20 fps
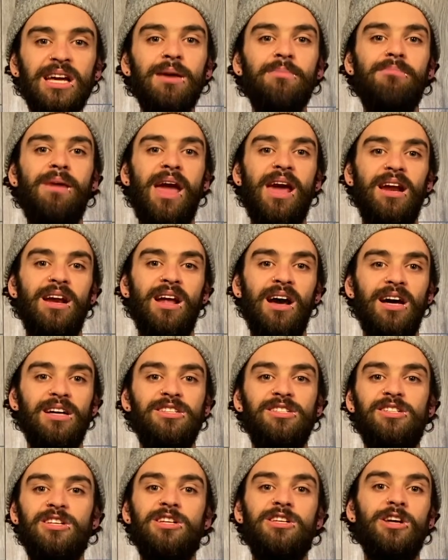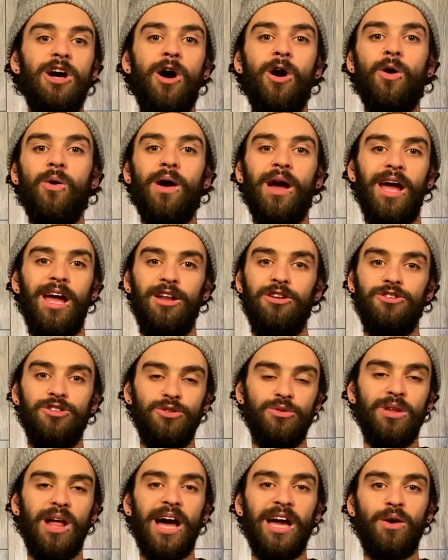commanded us to go and
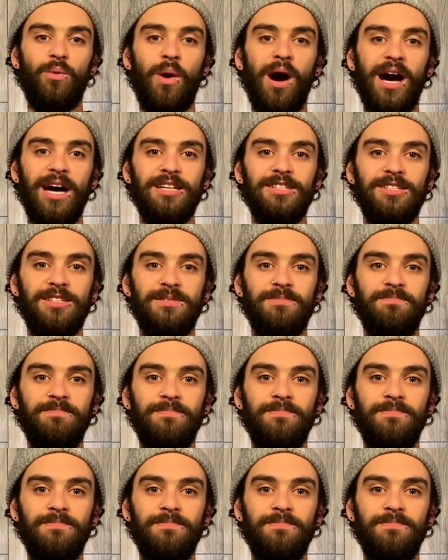do likewise.